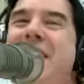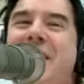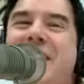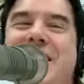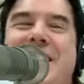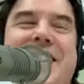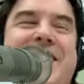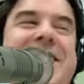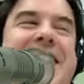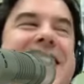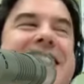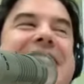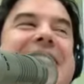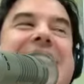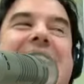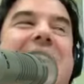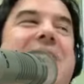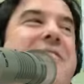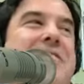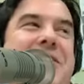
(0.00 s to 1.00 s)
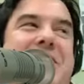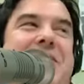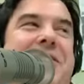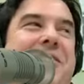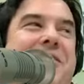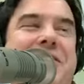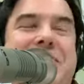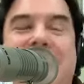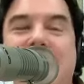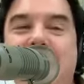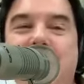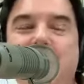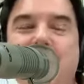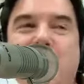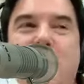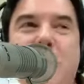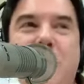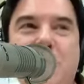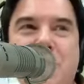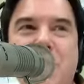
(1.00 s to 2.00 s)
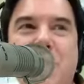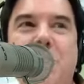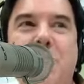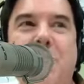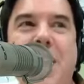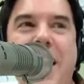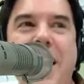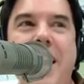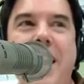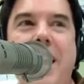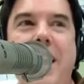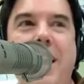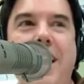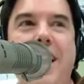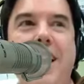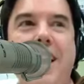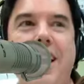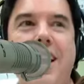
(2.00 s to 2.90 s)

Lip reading: Steven, I love you. See, you thought it too, right?